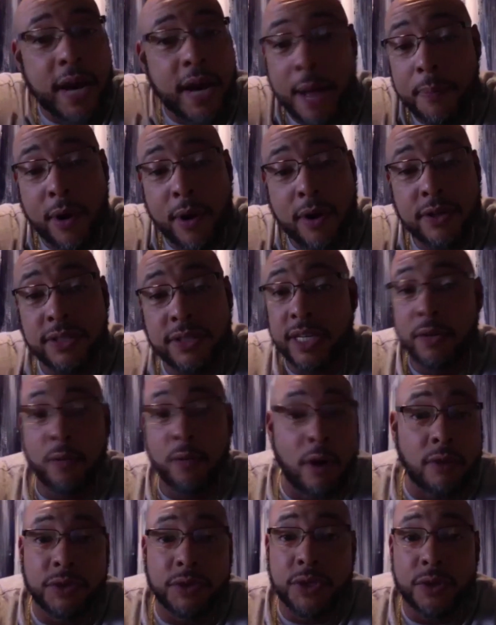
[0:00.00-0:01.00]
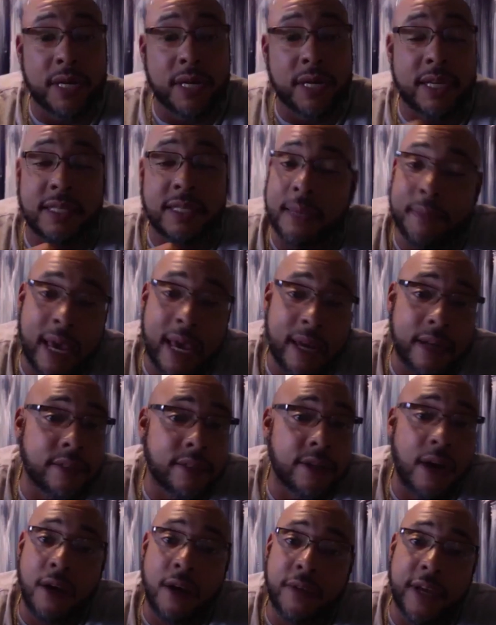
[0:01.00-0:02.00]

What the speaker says: I personally won't do it because I'm not into all